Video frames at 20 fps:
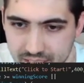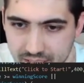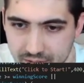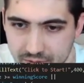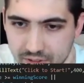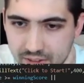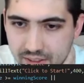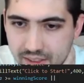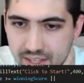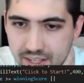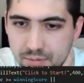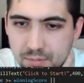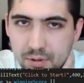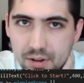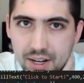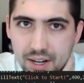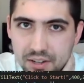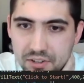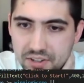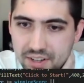for this
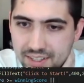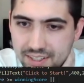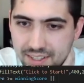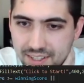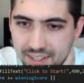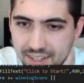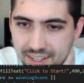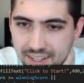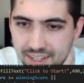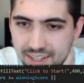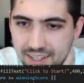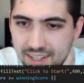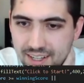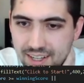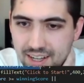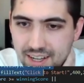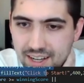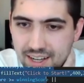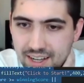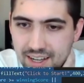project.
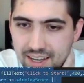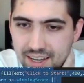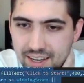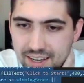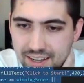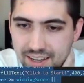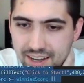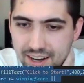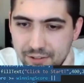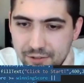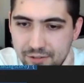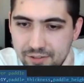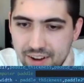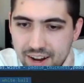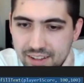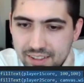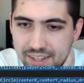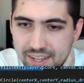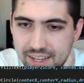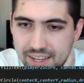I
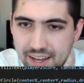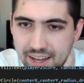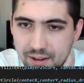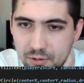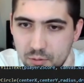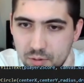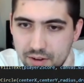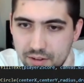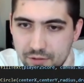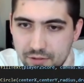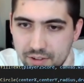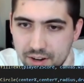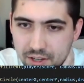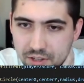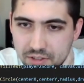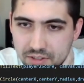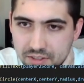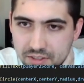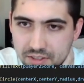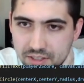finally get what
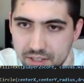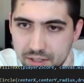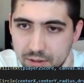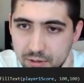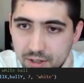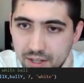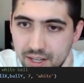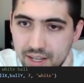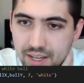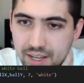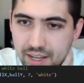functions do.